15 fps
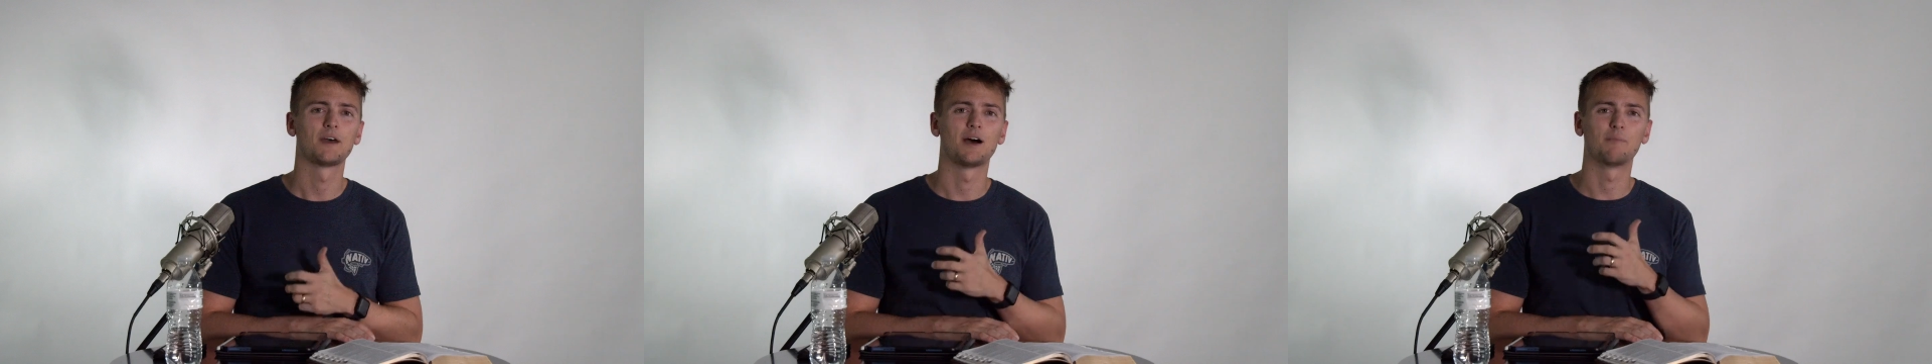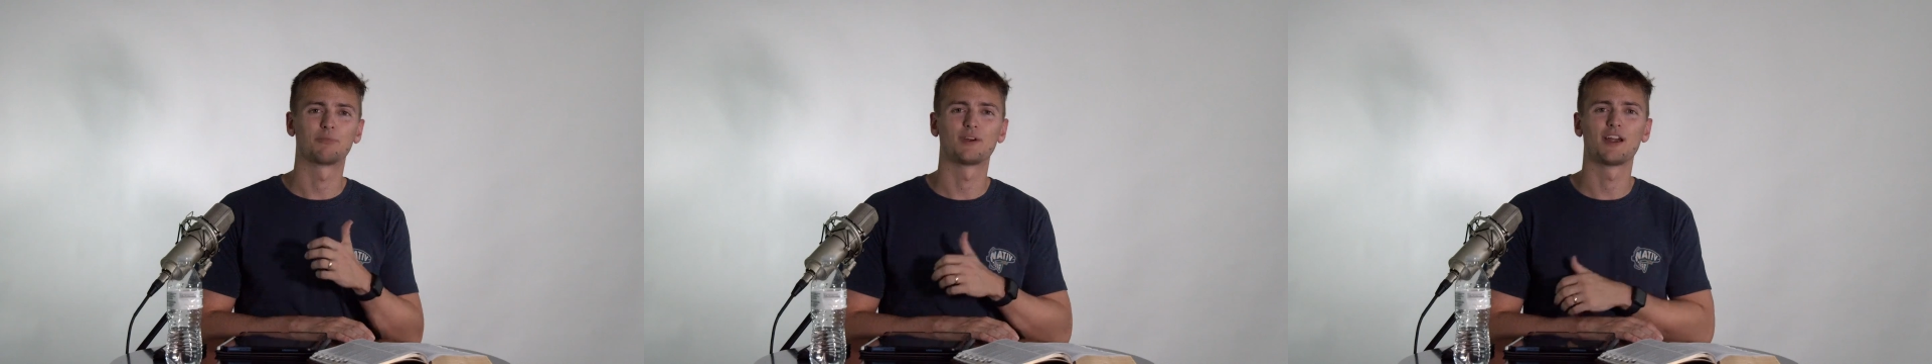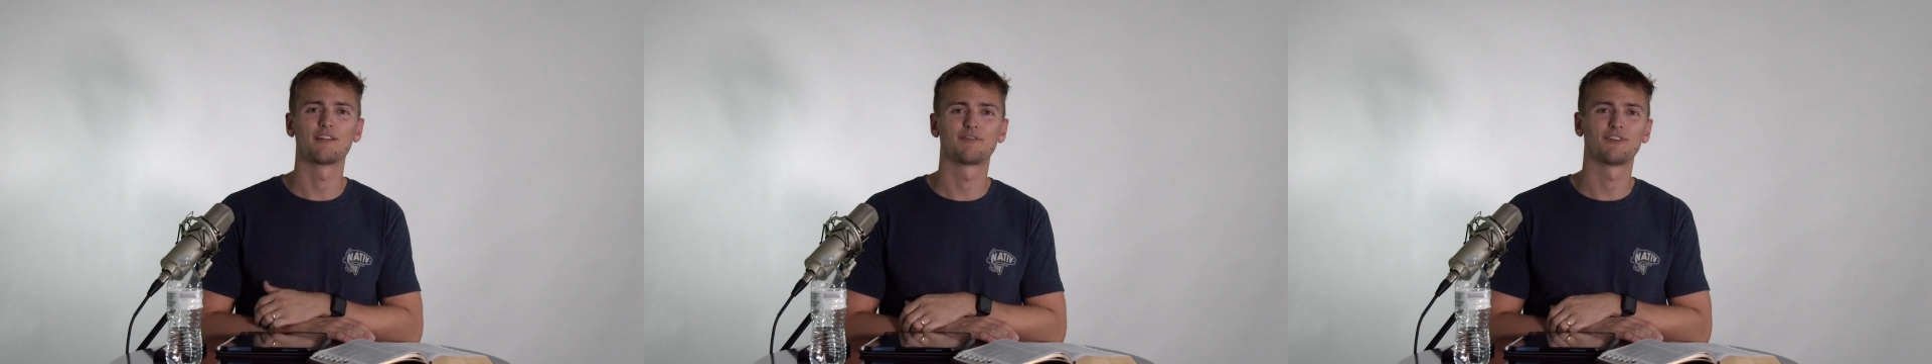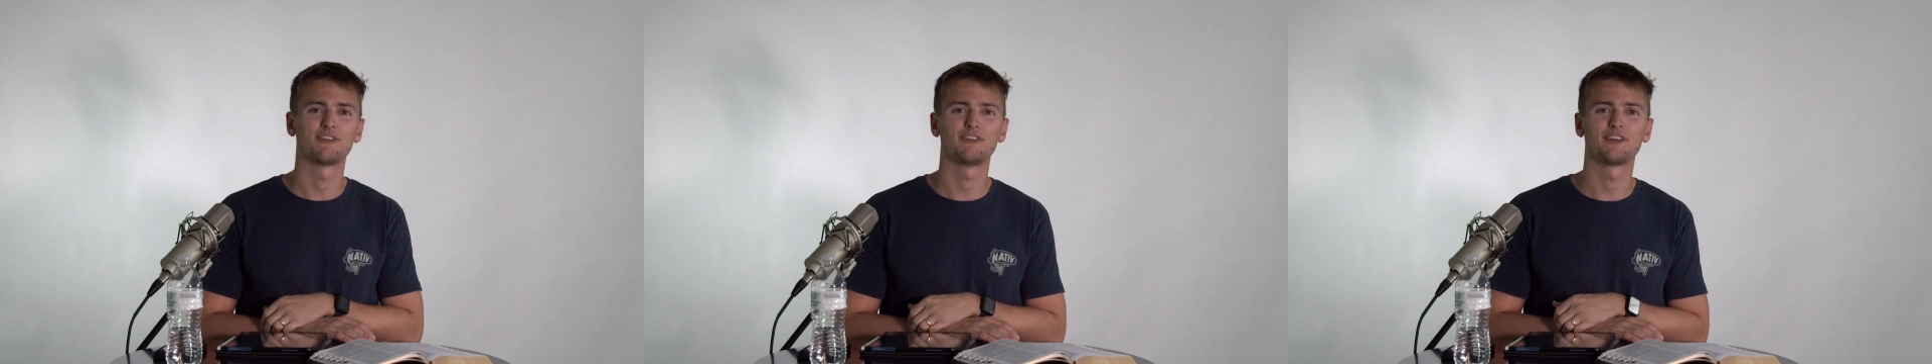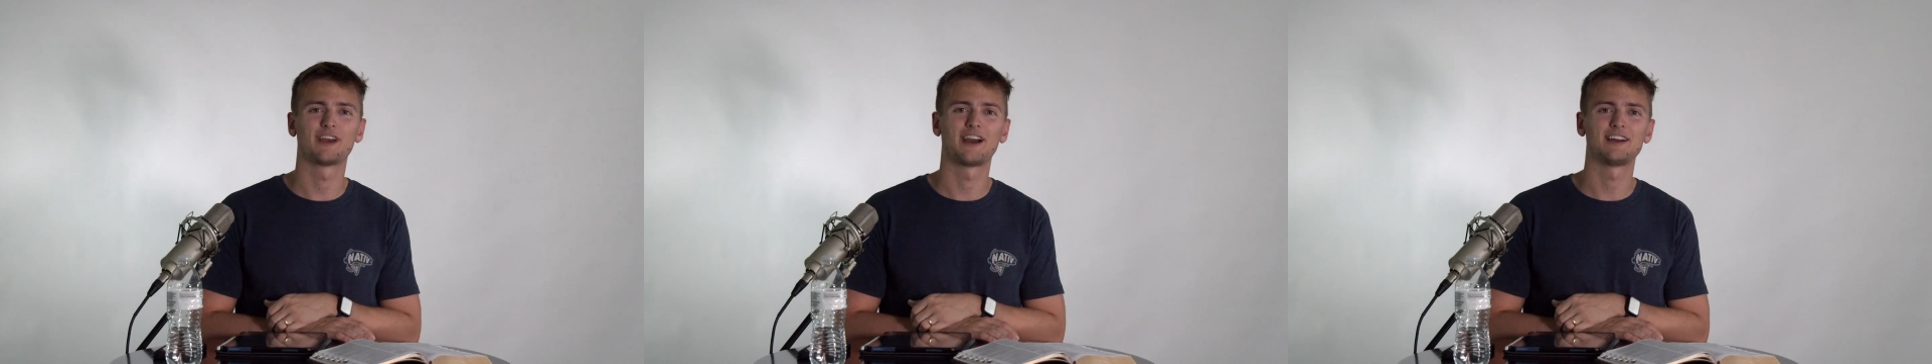I'm praying for
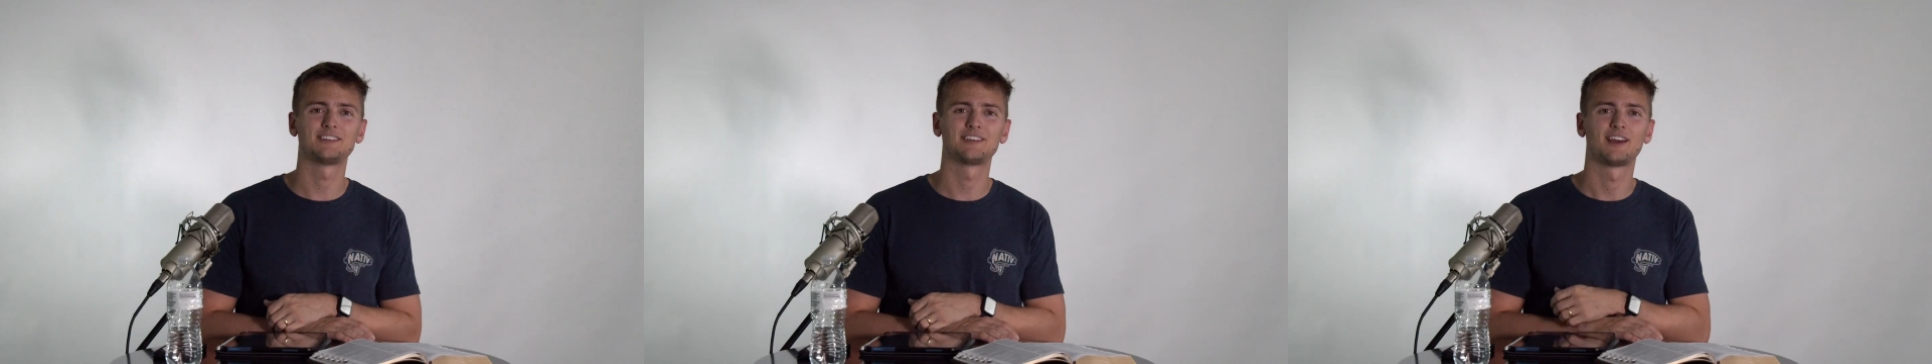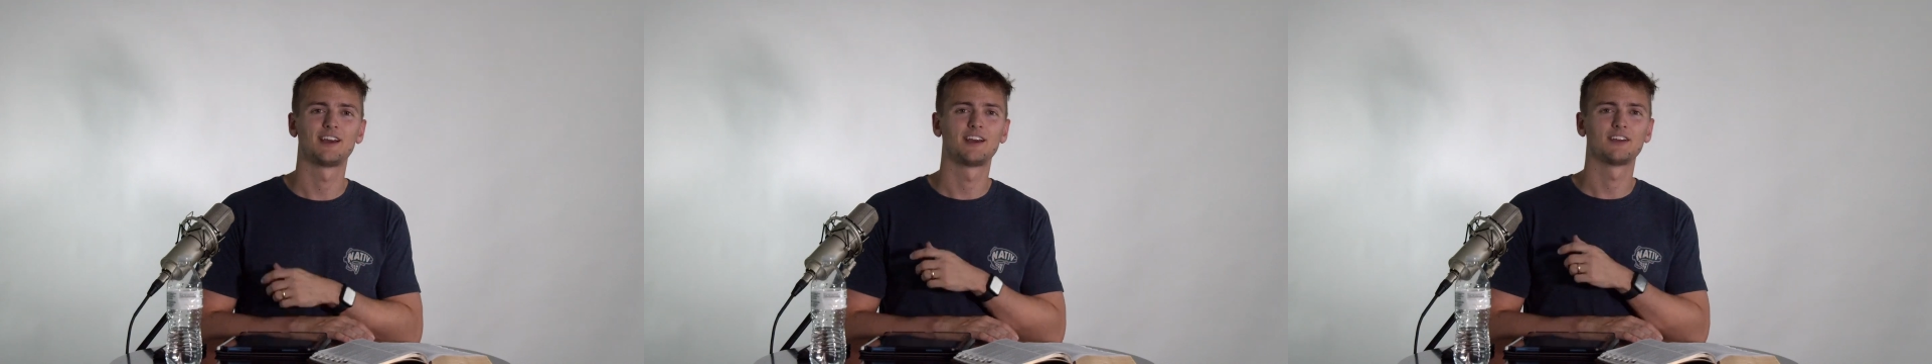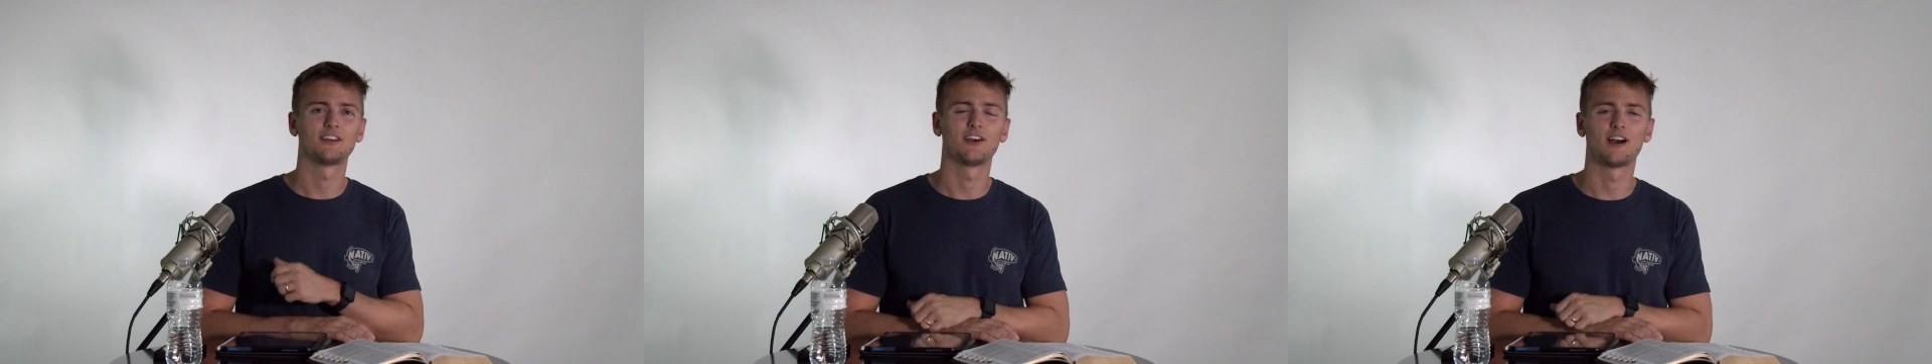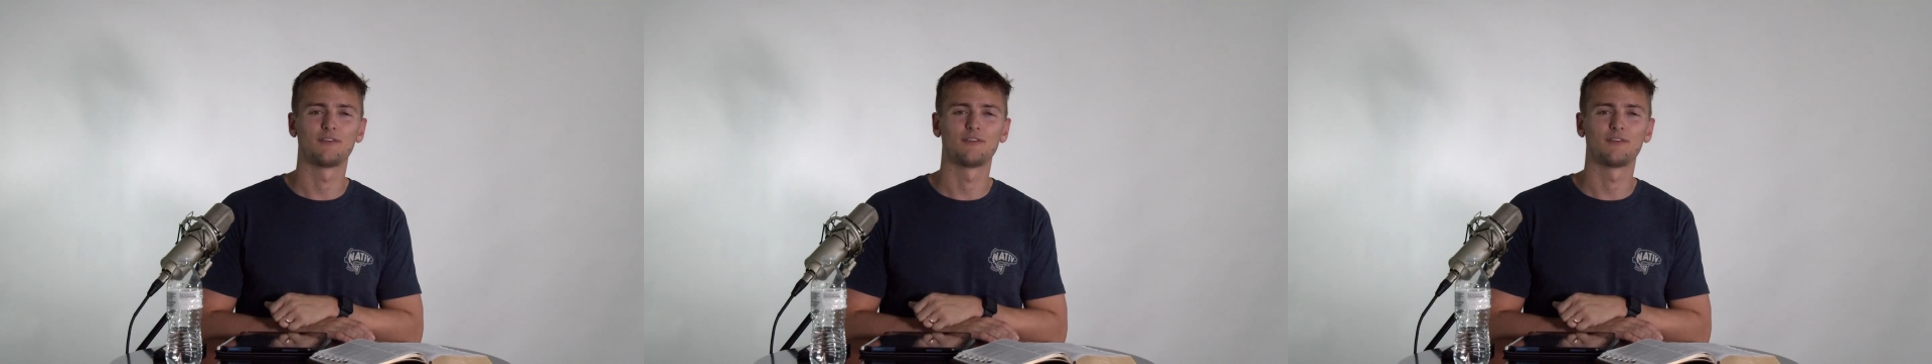you guys. Y'all